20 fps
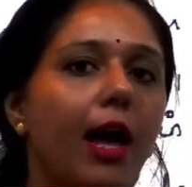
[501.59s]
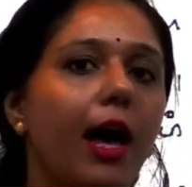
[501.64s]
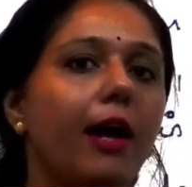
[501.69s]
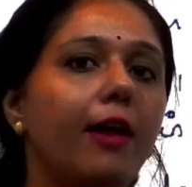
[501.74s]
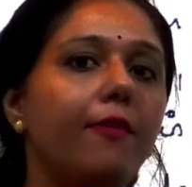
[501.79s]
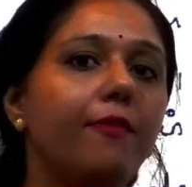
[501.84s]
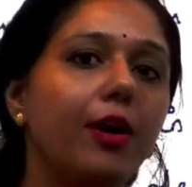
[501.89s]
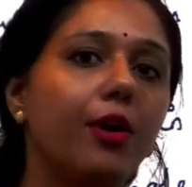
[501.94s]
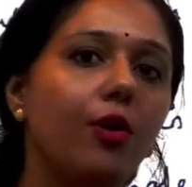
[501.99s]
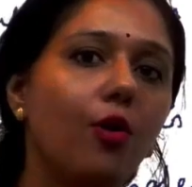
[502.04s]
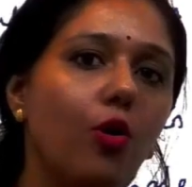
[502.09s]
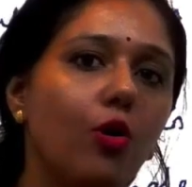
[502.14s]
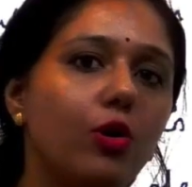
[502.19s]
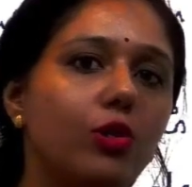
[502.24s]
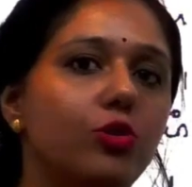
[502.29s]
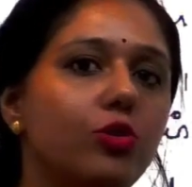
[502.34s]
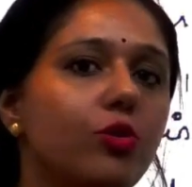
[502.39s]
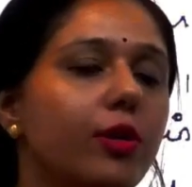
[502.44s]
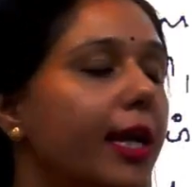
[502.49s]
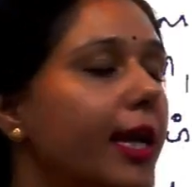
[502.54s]
and we are
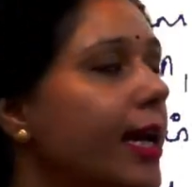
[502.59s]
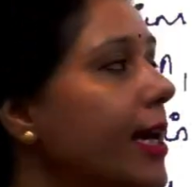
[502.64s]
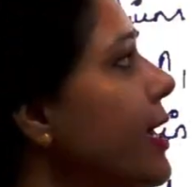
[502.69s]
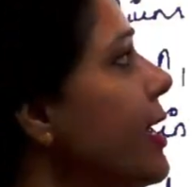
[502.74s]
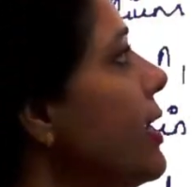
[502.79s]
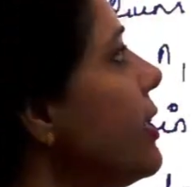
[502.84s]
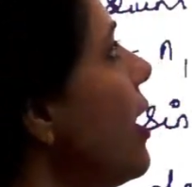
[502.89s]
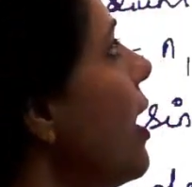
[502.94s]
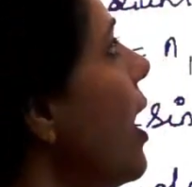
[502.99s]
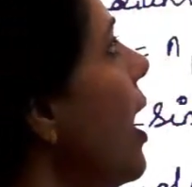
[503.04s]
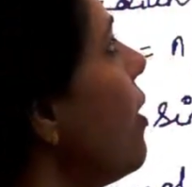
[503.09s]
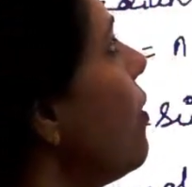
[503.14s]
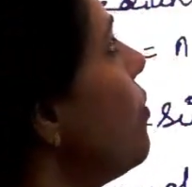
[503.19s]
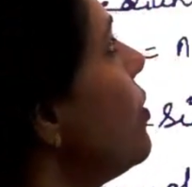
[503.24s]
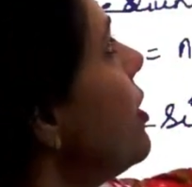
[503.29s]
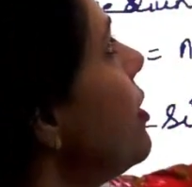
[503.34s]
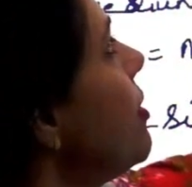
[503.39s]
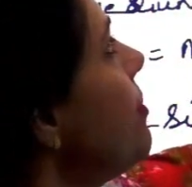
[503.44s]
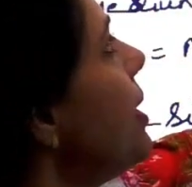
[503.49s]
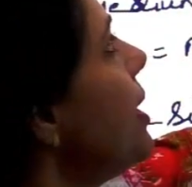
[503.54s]
also taking the
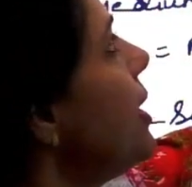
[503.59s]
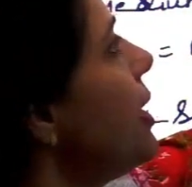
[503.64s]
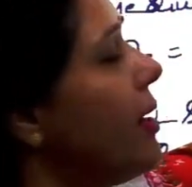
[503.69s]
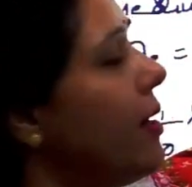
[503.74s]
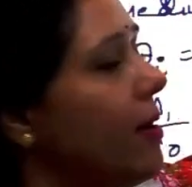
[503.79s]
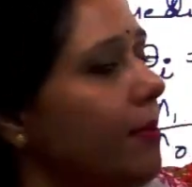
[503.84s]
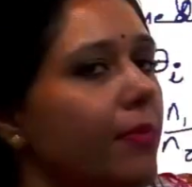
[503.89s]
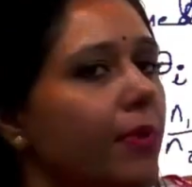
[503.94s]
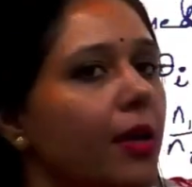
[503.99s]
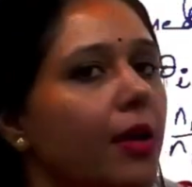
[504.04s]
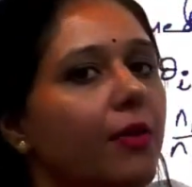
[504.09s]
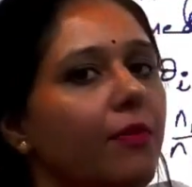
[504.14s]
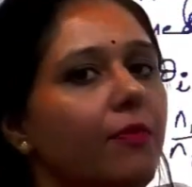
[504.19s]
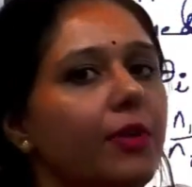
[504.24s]
outer medium